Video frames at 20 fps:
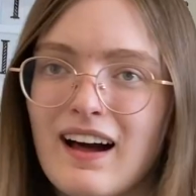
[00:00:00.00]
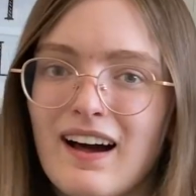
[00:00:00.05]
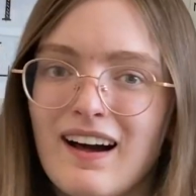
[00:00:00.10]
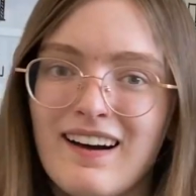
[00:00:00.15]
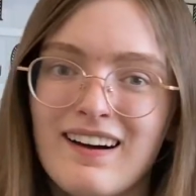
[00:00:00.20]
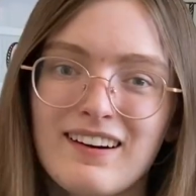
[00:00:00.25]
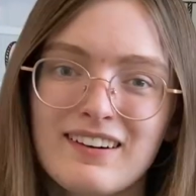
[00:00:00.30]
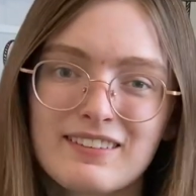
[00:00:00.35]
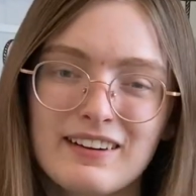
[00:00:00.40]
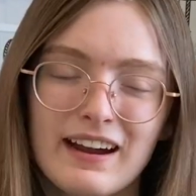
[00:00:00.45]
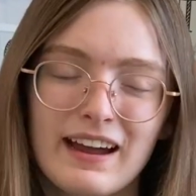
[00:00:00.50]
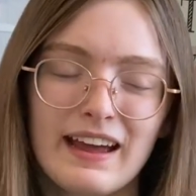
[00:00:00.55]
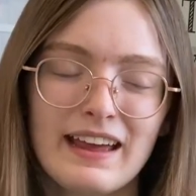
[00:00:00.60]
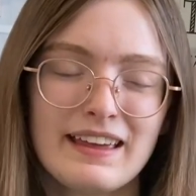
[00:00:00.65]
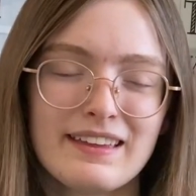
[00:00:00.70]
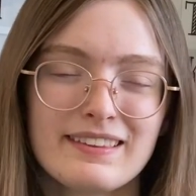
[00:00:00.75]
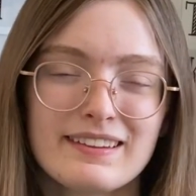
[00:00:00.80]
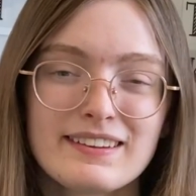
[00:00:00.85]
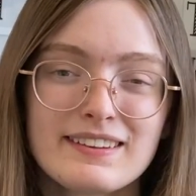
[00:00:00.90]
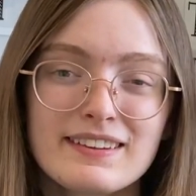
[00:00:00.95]
Alright,
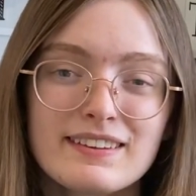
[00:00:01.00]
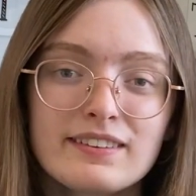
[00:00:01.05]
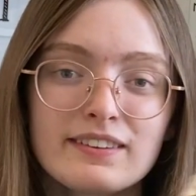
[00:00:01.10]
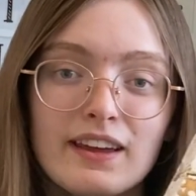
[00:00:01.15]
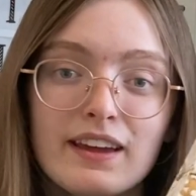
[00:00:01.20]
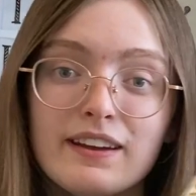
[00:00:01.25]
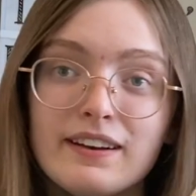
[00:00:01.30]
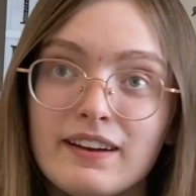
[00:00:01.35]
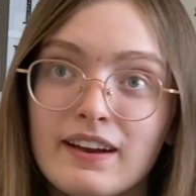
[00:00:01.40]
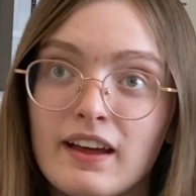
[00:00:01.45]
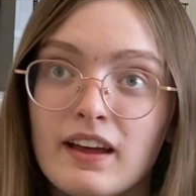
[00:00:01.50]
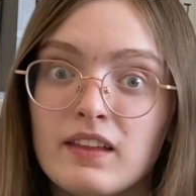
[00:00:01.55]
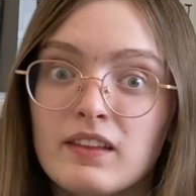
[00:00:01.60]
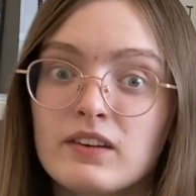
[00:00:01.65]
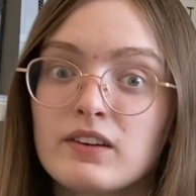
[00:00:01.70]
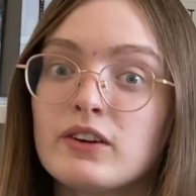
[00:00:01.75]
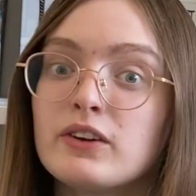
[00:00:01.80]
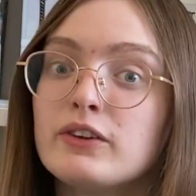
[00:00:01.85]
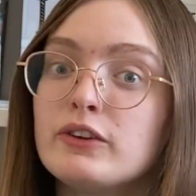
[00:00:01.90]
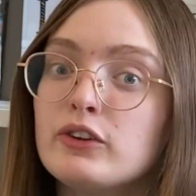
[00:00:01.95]
this is
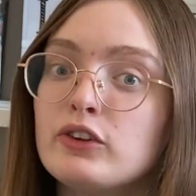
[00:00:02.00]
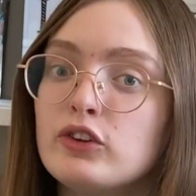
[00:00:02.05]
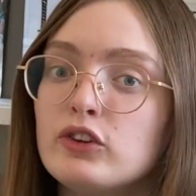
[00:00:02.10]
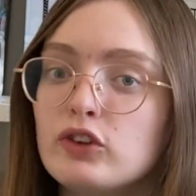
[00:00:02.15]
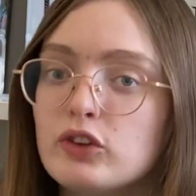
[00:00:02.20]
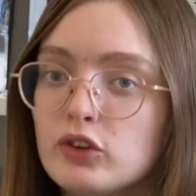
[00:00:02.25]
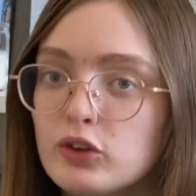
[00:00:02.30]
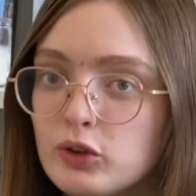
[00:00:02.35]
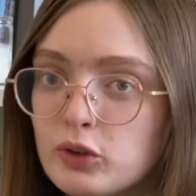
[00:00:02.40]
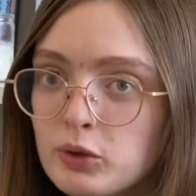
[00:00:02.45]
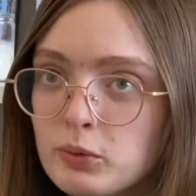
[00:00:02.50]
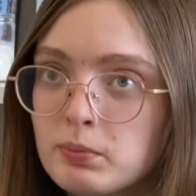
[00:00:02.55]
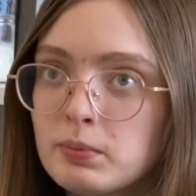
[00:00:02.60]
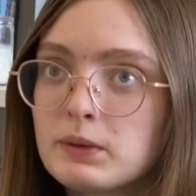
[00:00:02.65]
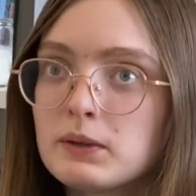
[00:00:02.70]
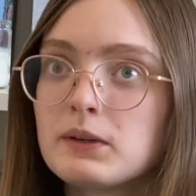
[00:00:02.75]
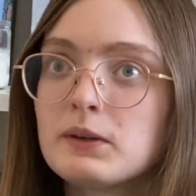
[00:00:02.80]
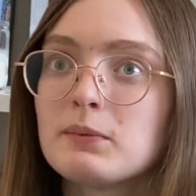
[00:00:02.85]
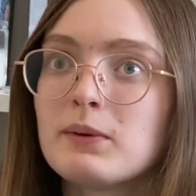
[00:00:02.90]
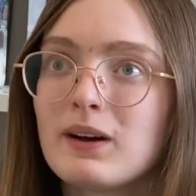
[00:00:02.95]
another
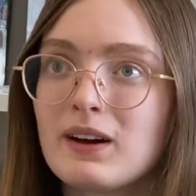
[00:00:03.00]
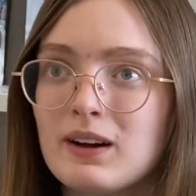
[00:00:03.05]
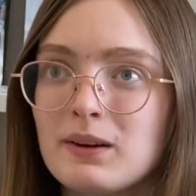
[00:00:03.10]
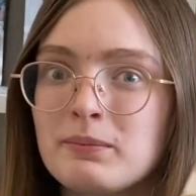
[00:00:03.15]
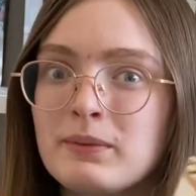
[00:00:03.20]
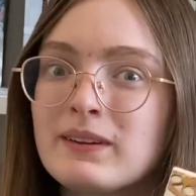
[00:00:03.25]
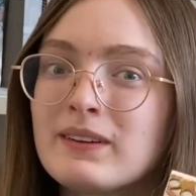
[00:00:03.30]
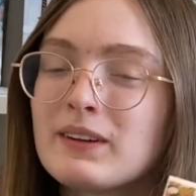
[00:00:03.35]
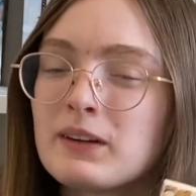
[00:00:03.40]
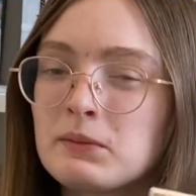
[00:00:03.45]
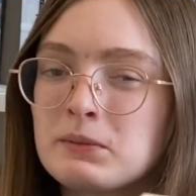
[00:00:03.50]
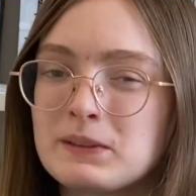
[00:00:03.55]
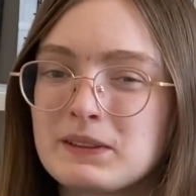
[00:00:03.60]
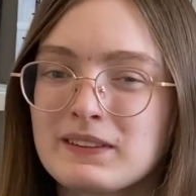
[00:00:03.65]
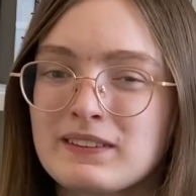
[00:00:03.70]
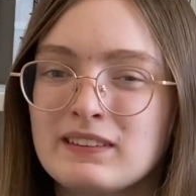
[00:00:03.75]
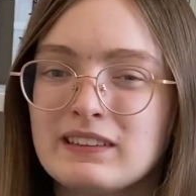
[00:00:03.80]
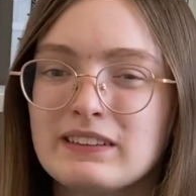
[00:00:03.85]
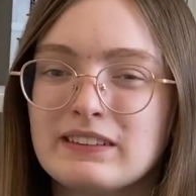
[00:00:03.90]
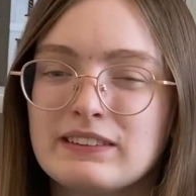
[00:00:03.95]
super popular book
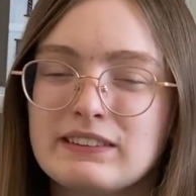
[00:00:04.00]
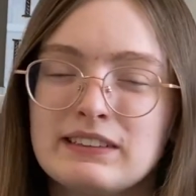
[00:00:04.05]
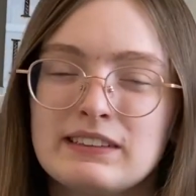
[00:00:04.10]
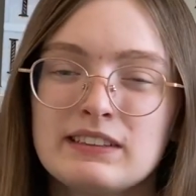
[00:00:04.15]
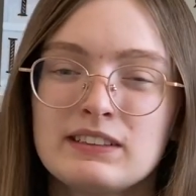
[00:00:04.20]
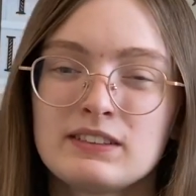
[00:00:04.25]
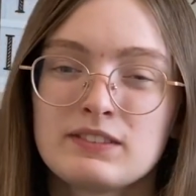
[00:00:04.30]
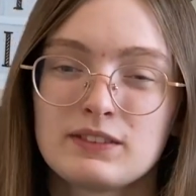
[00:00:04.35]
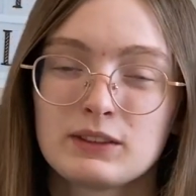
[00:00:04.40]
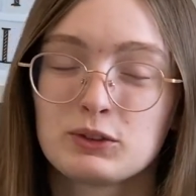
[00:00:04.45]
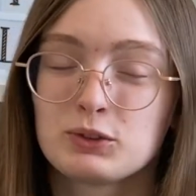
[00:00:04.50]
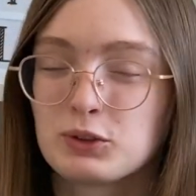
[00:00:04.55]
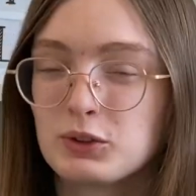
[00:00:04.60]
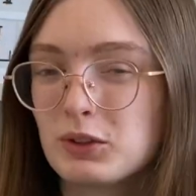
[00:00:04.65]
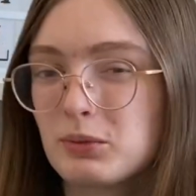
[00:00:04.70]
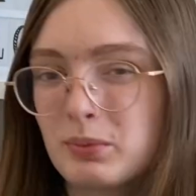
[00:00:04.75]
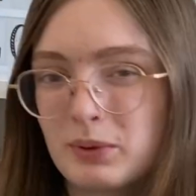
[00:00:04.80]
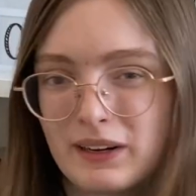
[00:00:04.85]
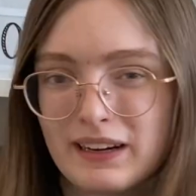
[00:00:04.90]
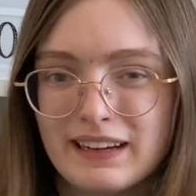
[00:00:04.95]
series, The Cruel
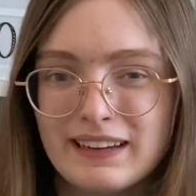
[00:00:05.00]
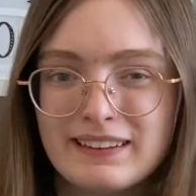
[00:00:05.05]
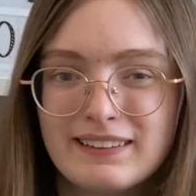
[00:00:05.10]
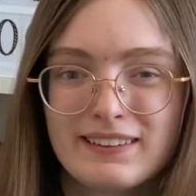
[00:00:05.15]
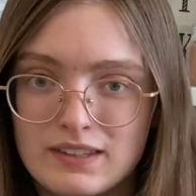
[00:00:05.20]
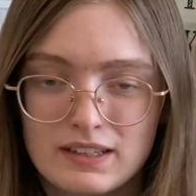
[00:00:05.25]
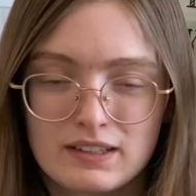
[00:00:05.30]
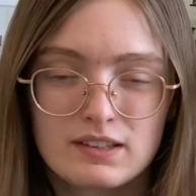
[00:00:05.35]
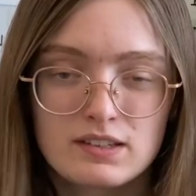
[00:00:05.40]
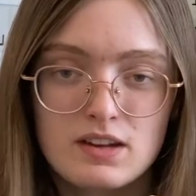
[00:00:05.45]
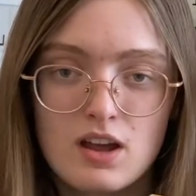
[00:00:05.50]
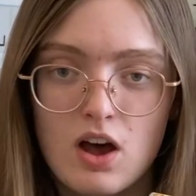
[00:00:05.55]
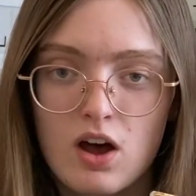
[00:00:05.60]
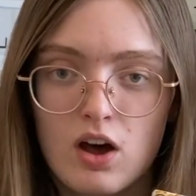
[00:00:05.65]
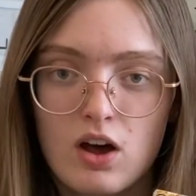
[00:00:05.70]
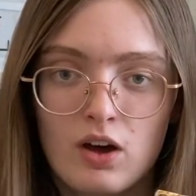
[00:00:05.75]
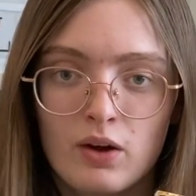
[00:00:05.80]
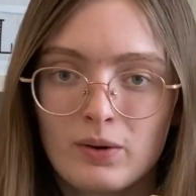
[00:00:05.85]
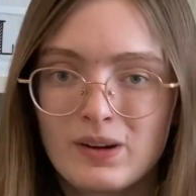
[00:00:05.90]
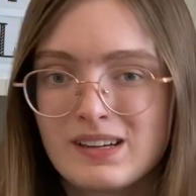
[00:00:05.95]
Prince. It's
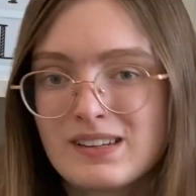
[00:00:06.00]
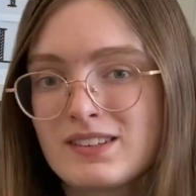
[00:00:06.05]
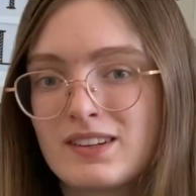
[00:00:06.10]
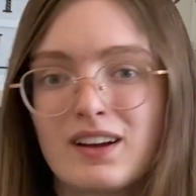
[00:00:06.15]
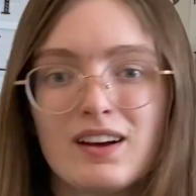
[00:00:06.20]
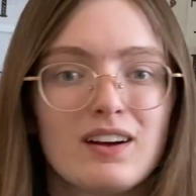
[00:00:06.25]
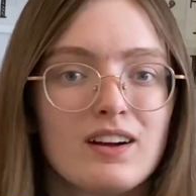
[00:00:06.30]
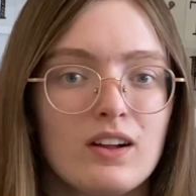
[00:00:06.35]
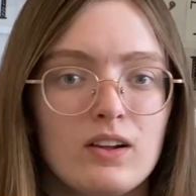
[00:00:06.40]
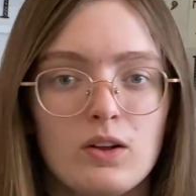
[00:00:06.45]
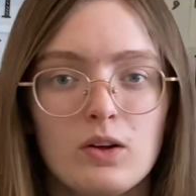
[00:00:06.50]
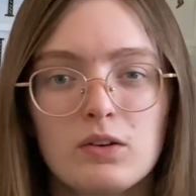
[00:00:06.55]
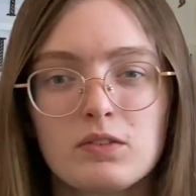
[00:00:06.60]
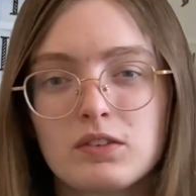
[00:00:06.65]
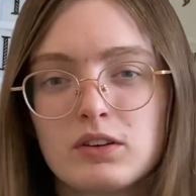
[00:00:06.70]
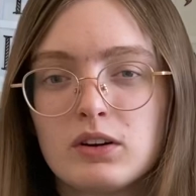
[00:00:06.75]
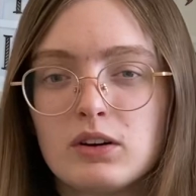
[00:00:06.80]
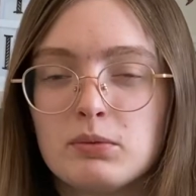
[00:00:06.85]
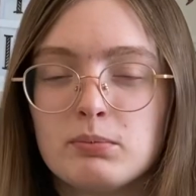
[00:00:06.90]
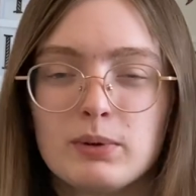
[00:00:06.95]
always all
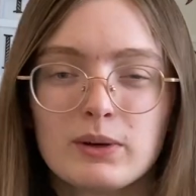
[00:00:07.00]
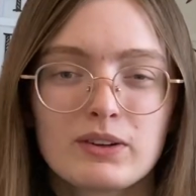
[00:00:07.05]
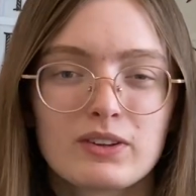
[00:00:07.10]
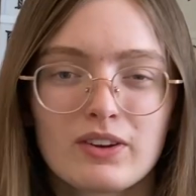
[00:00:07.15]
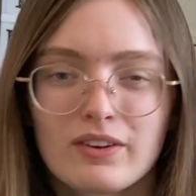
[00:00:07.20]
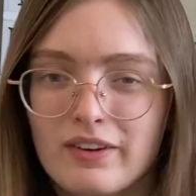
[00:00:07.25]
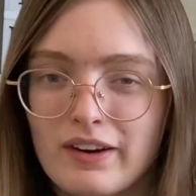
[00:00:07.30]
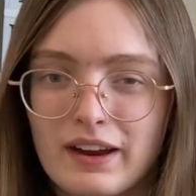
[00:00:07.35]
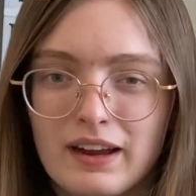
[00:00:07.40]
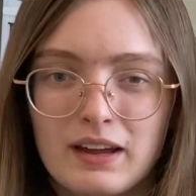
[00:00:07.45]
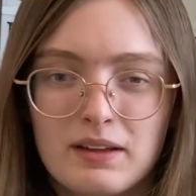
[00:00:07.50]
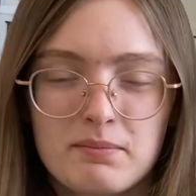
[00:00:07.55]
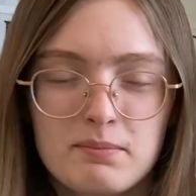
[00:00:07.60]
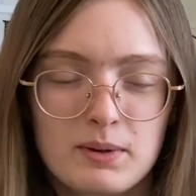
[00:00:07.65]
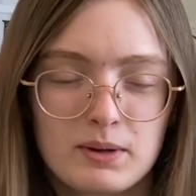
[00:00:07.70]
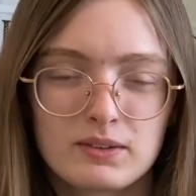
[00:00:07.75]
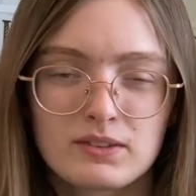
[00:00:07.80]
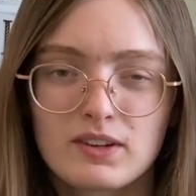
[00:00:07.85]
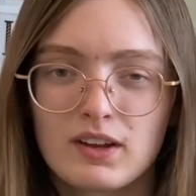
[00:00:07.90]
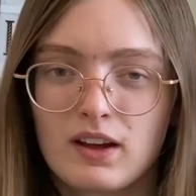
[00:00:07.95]
over Bookstagram,
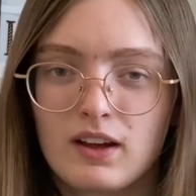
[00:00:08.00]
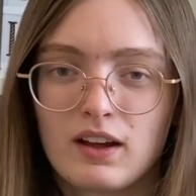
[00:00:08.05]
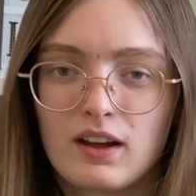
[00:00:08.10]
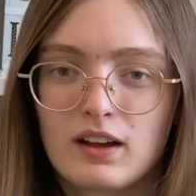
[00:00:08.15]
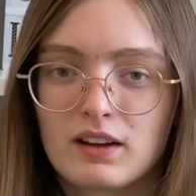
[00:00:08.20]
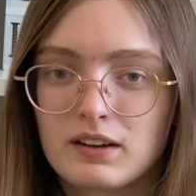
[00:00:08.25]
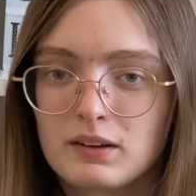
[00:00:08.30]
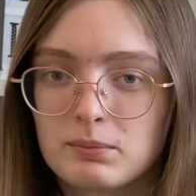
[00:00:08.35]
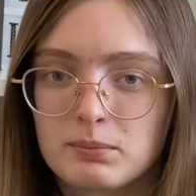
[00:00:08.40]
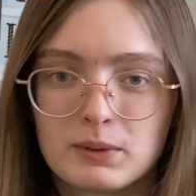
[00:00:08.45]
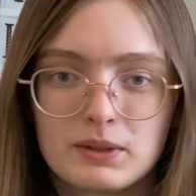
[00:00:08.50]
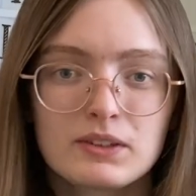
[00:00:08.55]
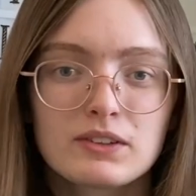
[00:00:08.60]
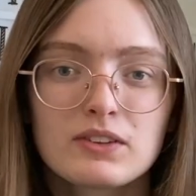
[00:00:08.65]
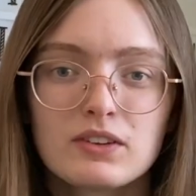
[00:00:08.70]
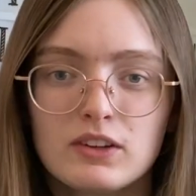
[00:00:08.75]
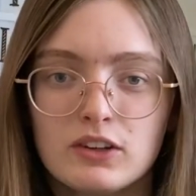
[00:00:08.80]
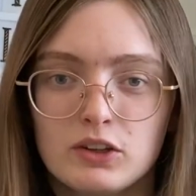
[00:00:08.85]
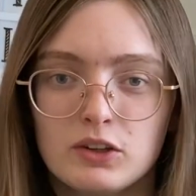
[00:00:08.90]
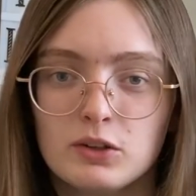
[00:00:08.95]
Book Talk,
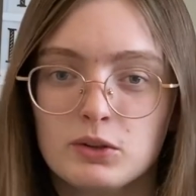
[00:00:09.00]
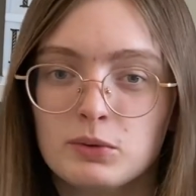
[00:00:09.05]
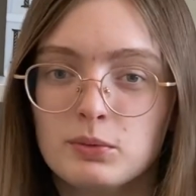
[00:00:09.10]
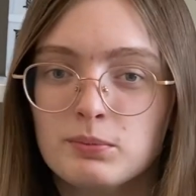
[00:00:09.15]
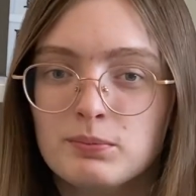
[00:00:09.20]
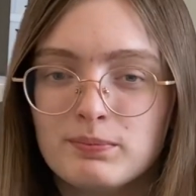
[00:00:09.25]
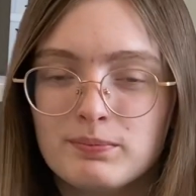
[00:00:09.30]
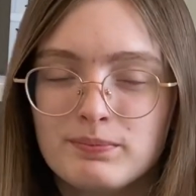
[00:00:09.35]
BookTube.